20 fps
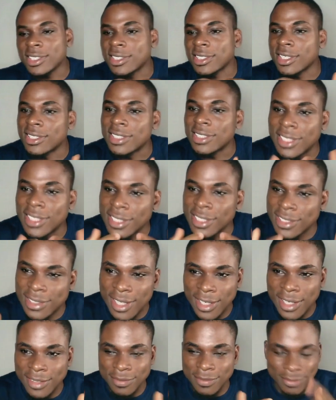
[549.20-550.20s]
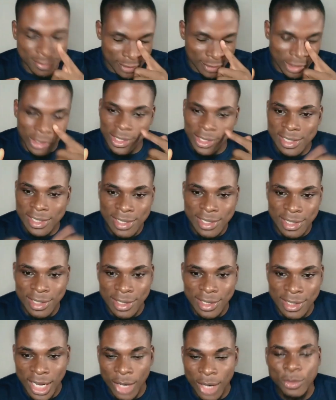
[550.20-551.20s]
teaser.
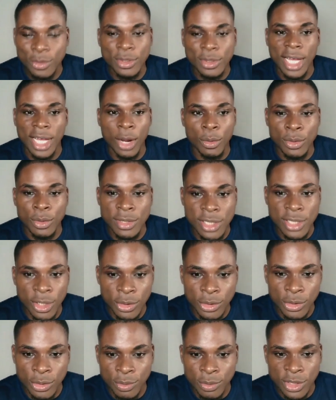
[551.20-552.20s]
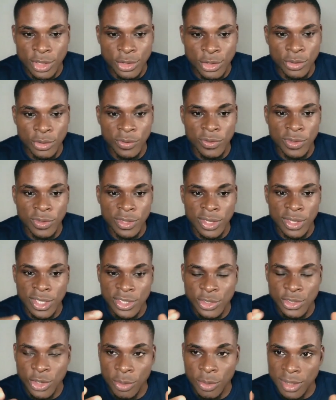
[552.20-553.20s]
Honestly, I will tell you the truth.
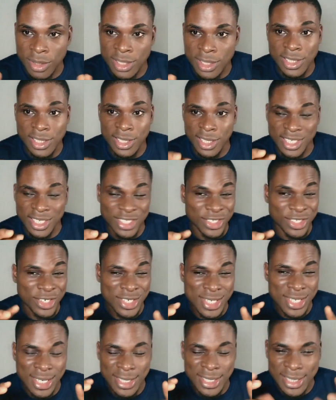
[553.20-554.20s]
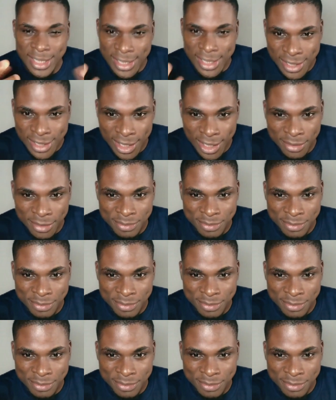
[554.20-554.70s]
This community is just a teaser,